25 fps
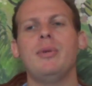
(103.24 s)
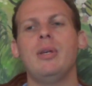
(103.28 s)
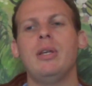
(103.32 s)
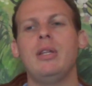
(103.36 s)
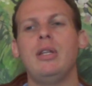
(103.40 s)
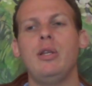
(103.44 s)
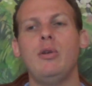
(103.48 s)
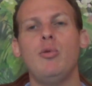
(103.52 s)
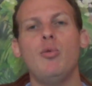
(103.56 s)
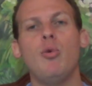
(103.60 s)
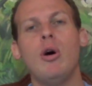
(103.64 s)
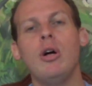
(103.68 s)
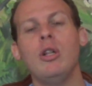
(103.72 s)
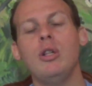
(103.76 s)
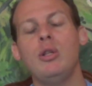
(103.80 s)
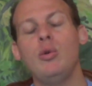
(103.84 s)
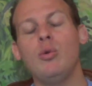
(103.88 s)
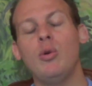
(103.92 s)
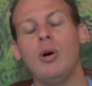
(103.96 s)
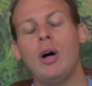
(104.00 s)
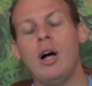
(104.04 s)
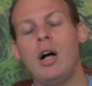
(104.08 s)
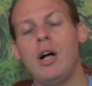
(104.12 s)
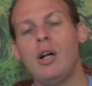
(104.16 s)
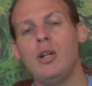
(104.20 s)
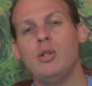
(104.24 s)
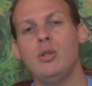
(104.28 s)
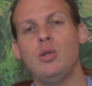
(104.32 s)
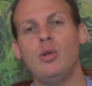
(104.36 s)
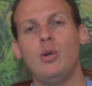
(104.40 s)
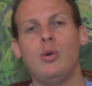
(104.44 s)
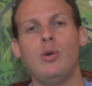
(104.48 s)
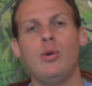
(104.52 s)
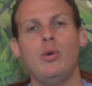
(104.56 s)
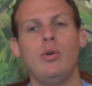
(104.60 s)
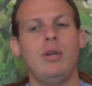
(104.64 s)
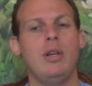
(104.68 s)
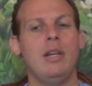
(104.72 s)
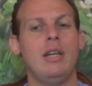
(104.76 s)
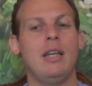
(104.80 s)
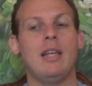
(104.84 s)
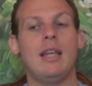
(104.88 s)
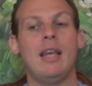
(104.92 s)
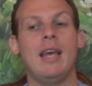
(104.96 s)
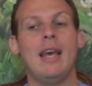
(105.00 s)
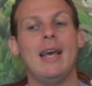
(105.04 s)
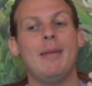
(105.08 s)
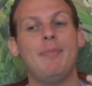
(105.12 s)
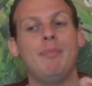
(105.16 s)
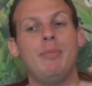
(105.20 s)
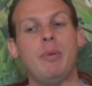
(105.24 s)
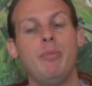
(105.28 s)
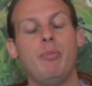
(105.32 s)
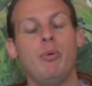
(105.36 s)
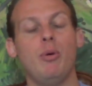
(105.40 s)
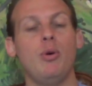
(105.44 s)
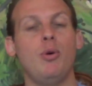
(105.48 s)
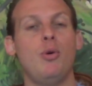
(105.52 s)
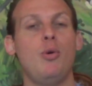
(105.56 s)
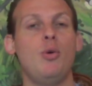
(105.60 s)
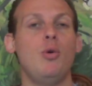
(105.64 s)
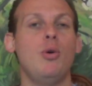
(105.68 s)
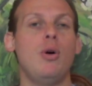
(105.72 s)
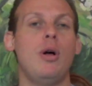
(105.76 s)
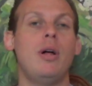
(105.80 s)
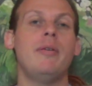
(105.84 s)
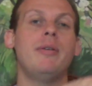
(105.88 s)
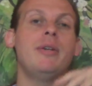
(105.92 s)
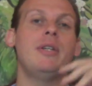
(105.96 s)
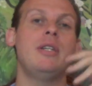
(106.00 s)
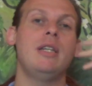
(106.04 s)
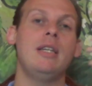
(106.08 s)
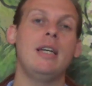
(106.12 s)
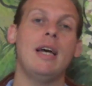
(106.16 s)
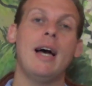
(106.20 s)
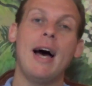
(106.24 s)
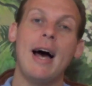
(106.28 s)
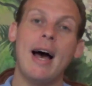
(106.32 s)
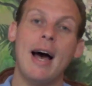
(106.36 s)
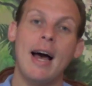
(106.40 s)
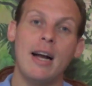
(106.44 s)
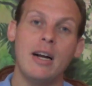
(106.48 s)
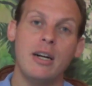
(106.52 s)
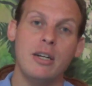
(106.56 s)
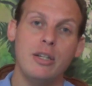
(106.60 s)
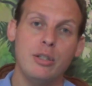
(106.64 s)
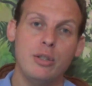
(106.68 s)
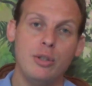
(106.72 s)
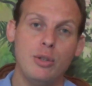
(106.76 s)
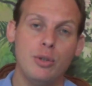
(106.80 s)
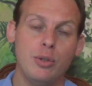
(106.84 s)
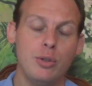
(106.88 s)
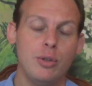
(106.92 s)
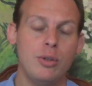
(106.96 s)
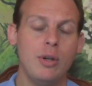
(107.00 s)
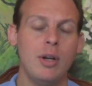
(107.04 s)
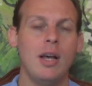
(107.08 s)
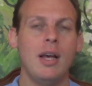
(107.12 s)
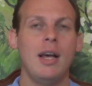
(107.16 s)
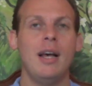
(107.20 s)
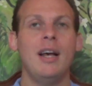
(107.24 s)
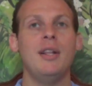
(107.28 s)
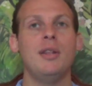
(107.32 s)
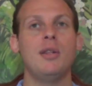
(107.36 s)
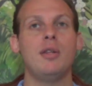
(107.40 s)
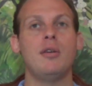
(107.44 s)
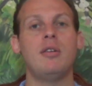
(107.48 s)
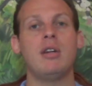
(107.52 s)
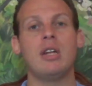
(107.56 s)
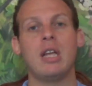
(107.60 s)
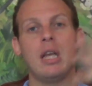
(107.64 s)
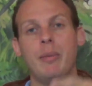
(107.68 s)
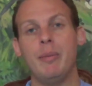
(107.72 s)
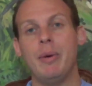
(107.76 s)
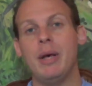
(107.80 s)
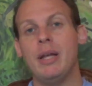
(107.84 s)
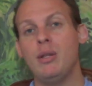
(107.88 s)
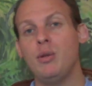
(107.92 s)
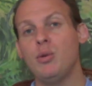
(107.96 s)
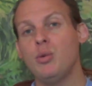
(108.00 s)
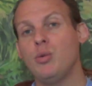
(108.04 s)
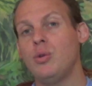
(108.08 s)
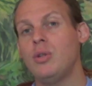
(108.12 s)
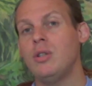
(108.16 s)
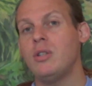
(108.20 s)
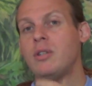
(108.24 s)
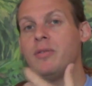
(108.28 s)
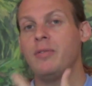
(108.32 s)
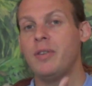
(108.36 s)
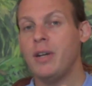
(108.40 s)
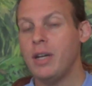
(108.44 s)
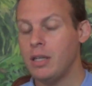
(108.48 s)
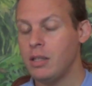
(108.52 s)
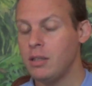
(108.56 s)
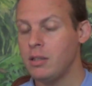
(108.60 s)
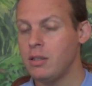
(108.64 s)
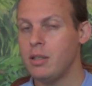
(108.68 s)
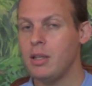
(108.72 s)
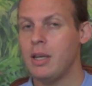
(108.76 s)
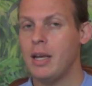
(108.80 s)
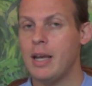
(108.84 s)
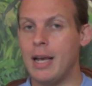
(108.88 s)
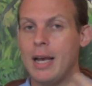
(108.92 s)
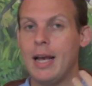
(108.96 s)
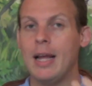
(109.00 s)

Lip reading: You want to also get people who already hire you to recommend you to their friends,